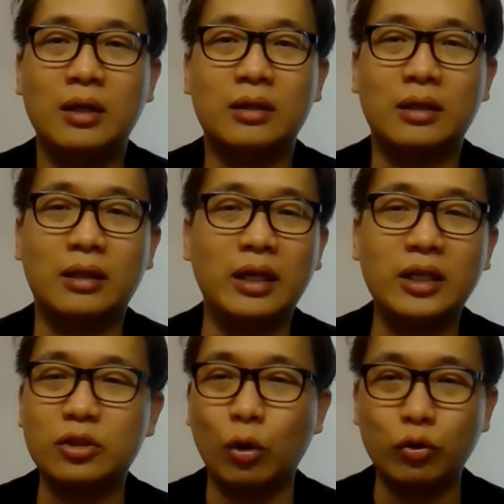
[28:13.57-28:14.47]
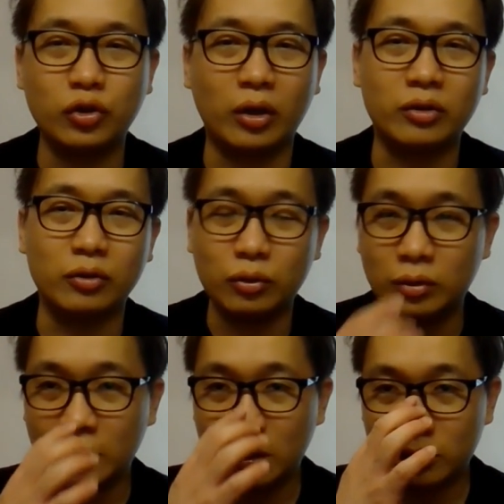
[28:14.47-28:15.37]
The list goes on.
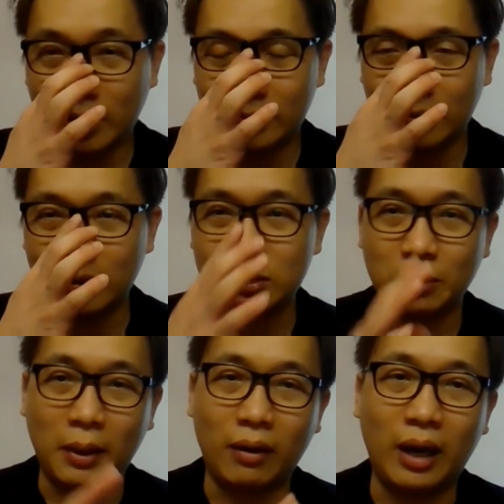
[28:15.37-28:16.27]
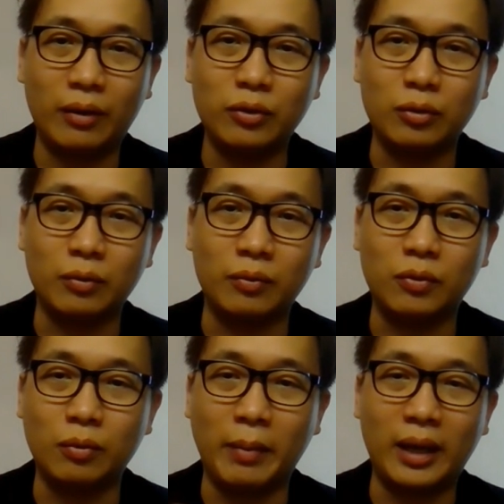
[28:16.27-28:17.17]
So I think it's about how you
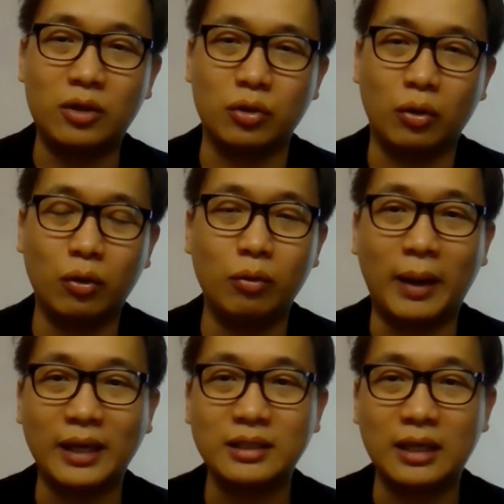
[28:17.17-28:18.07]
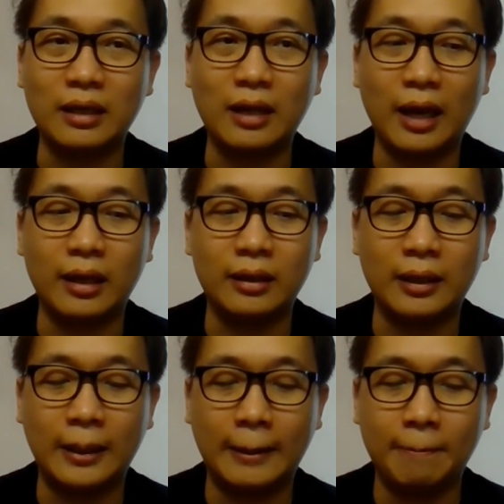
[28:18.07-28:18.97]
manage your whole basket,
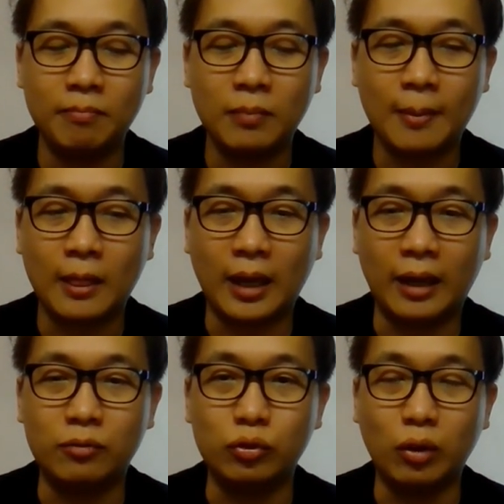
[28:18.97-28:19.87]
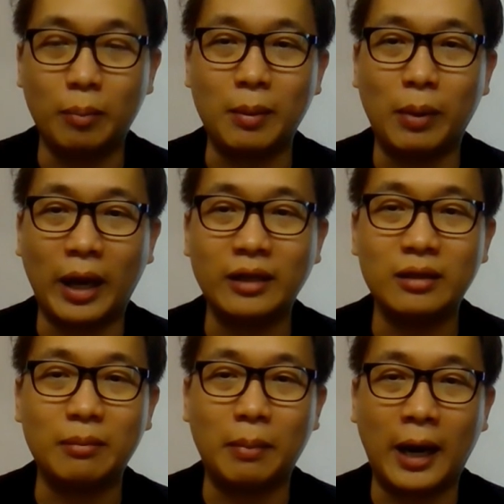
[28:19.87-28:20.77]
and do not be
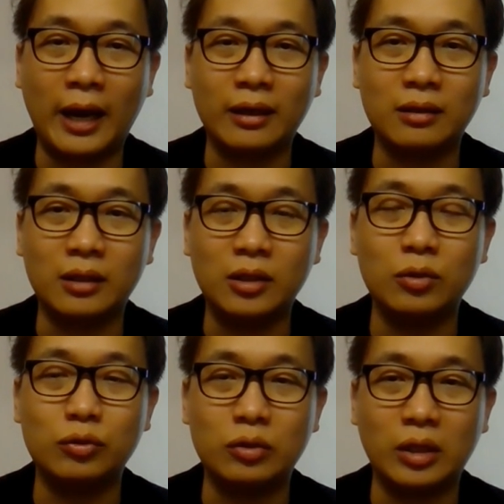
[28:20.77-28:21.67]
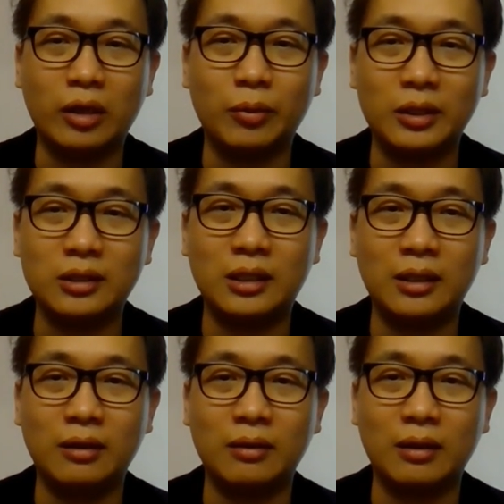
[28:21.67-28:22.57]
blinded by the huge
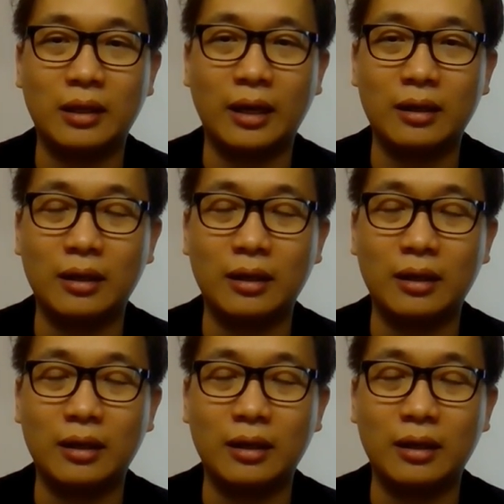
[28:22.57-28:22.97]
liquidity that